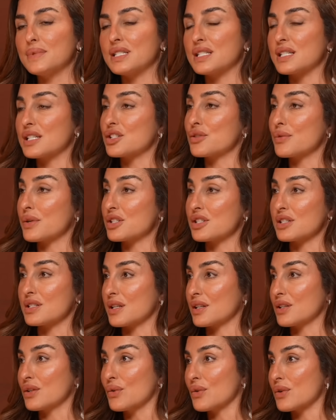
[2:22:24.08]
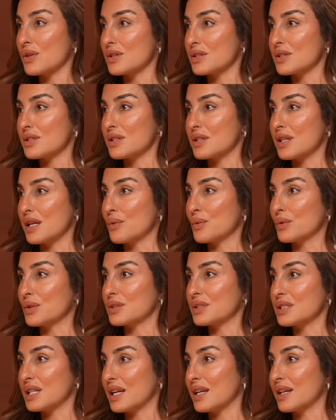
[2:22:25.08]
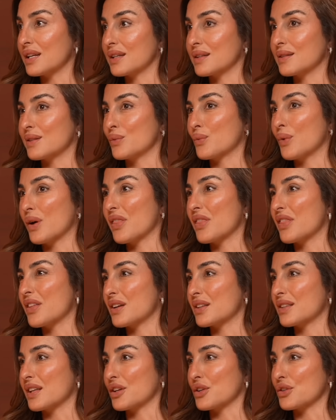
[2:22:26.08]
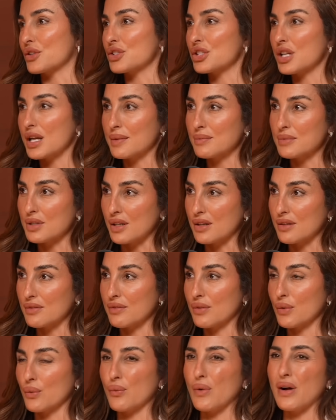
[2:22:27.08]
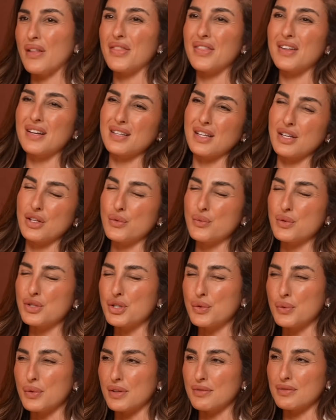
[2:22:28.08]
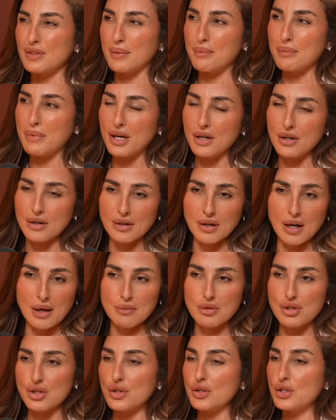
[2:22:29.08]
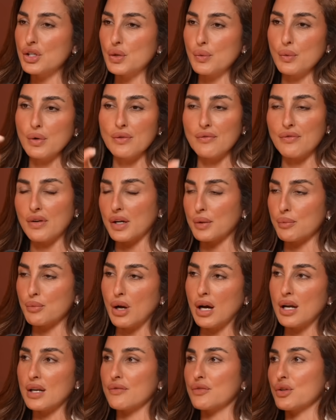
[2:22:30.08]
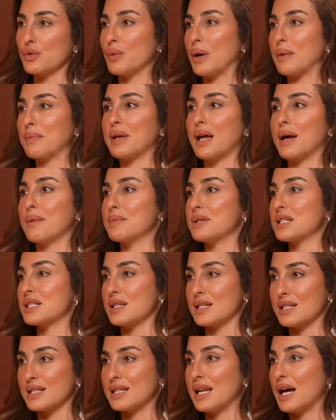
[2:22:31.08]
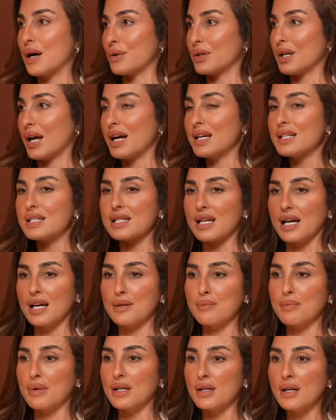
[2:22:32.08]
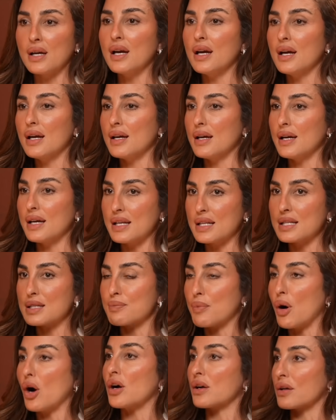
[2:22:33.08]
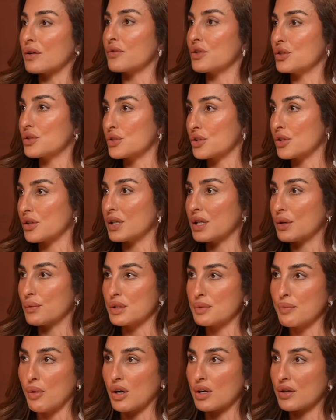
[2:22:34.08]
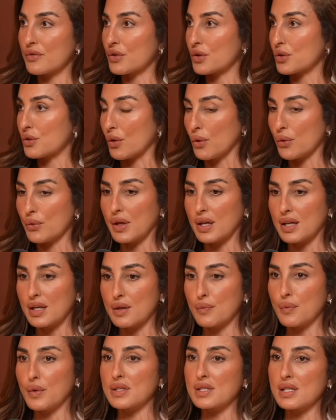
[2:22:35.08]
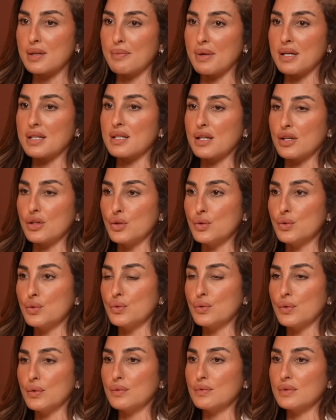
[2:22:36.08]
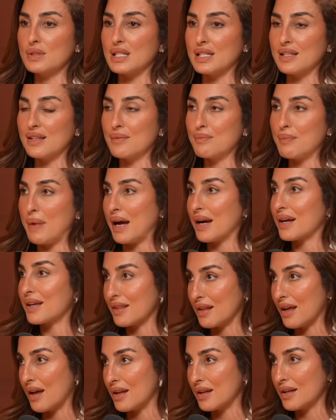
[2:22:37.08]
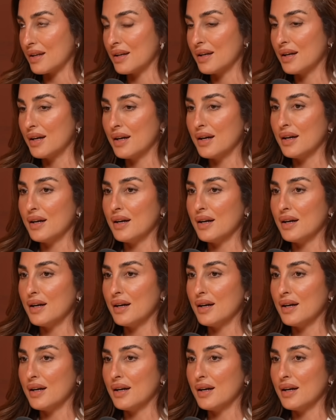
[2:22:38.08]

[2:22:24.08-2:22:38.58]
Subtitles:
in situations like yours, they will take the one thing that you're ashamed of, the one thing that you wish you would have done better. I'm sure you weren't very proud of your webcam business now in hindsight, but it is part of your journey. It was part of your growth, and it was the best that you did back then.